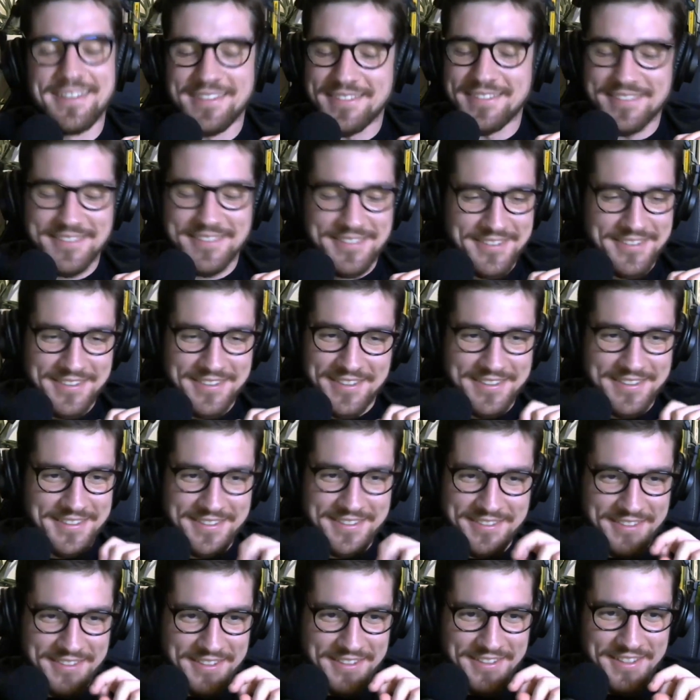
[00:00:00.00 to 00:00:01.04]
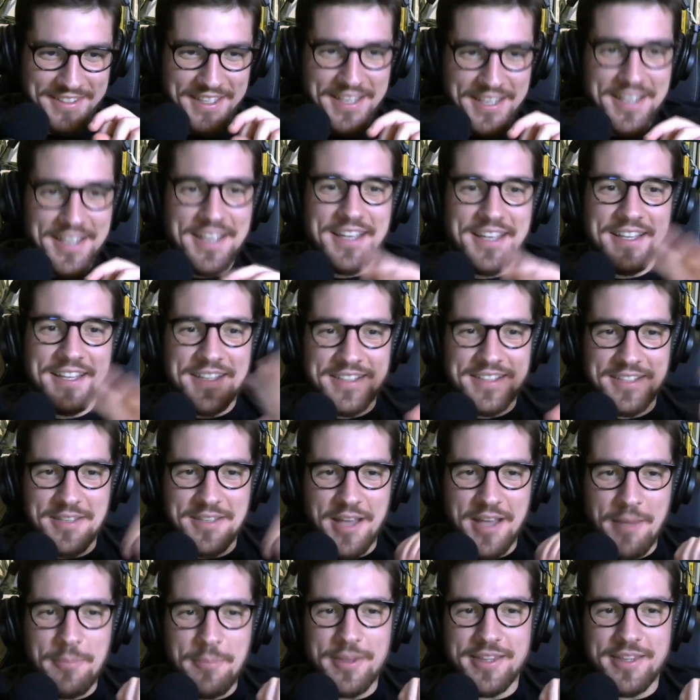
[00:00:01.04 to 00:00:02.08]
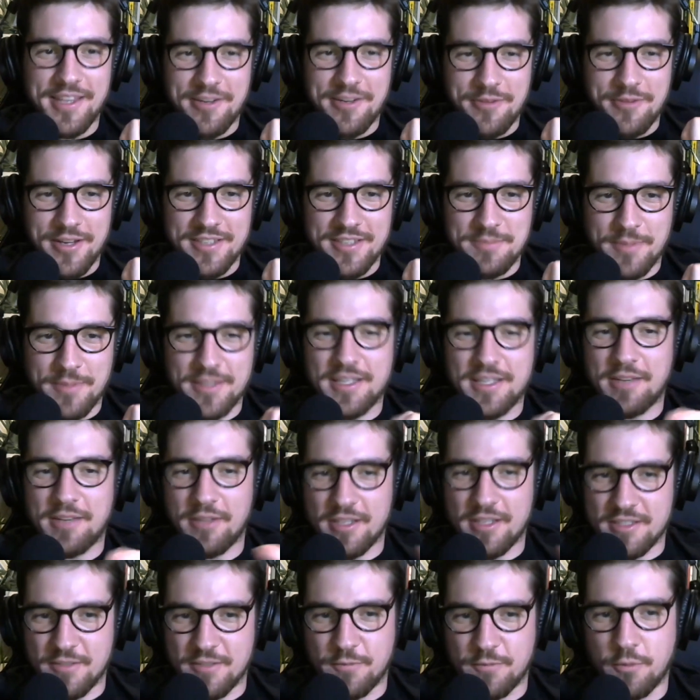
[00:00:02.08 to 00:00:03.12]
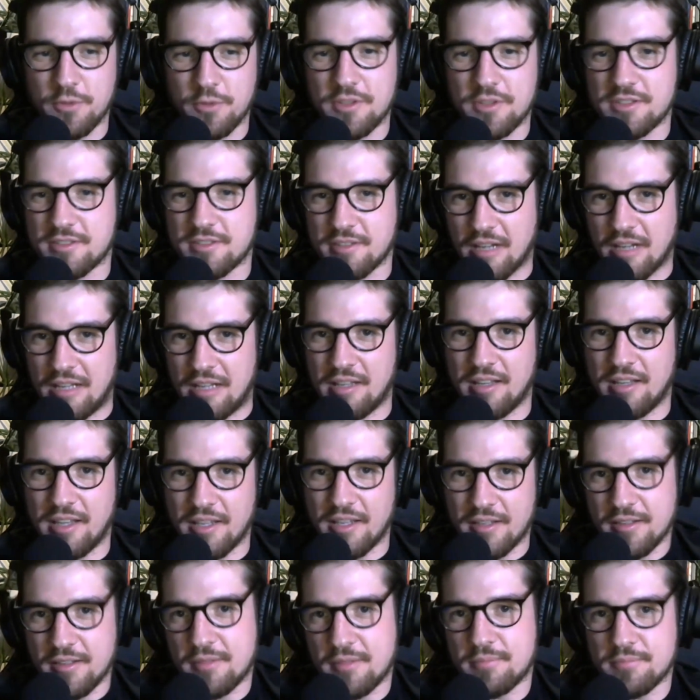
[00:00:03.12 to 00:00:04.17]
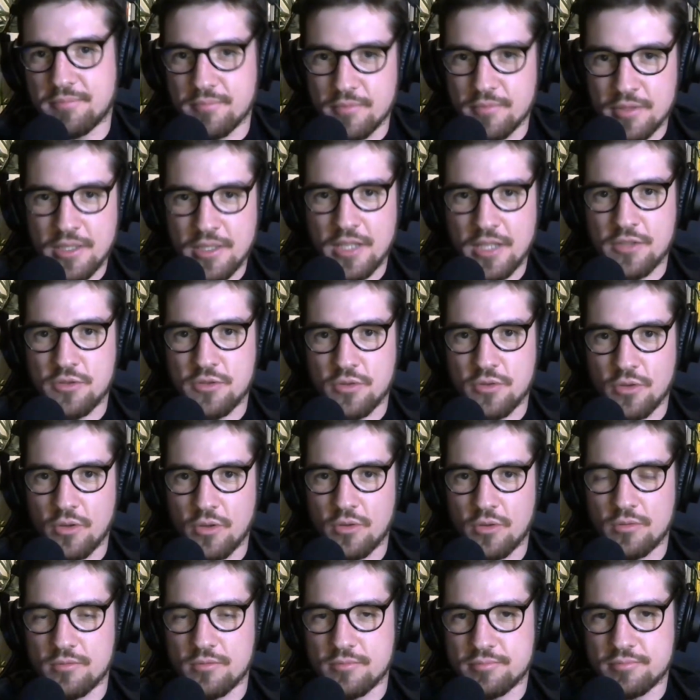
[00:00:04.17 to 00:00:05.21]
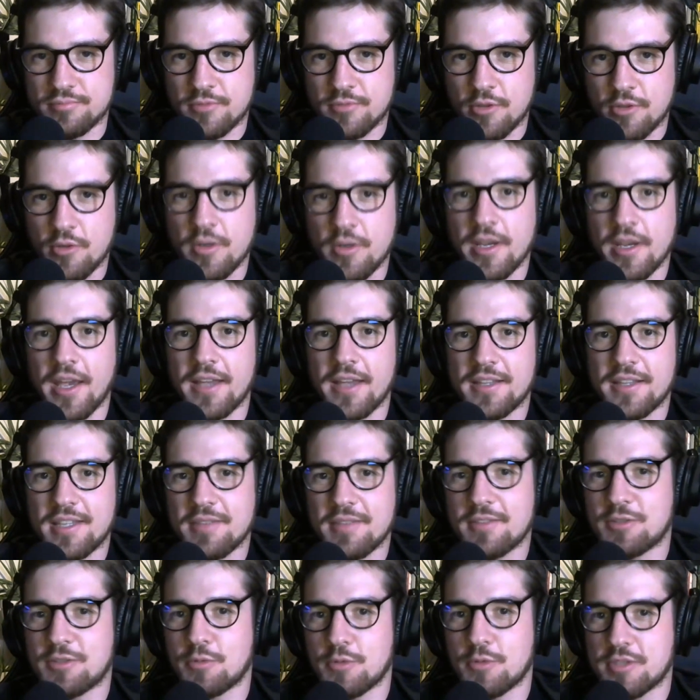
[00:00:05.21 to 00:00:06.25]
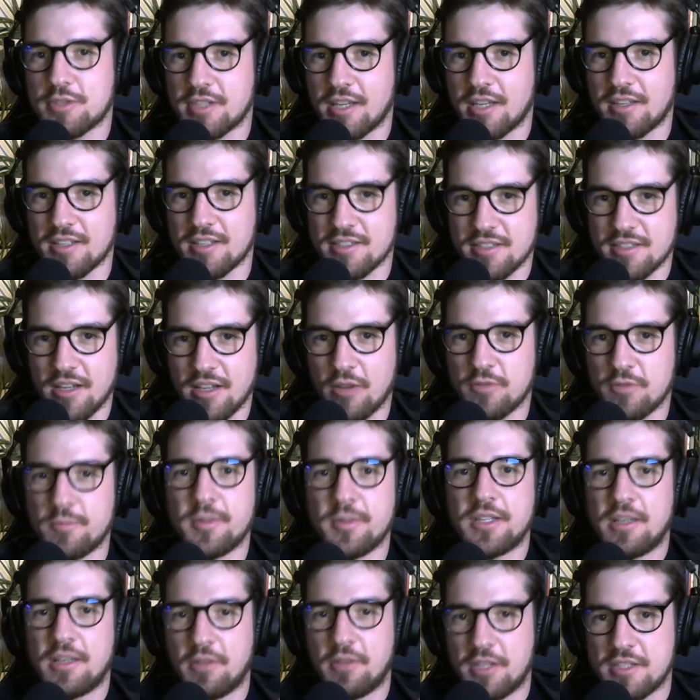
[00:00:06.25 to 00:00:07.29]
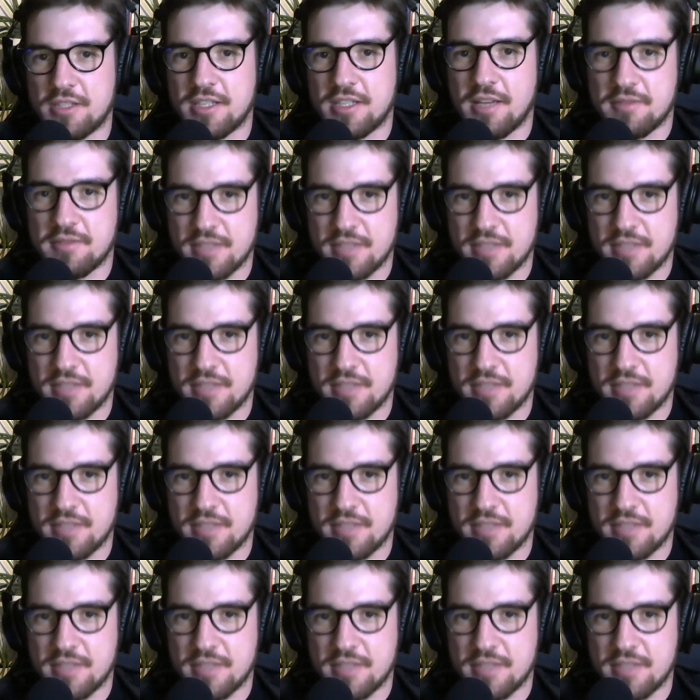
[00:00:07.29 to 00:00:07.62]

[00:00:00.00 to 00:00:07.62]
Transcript: Shit. A bit digress, but nevertheless, the food is kind of like not so creative as you would say in the south, but nevertheless, they have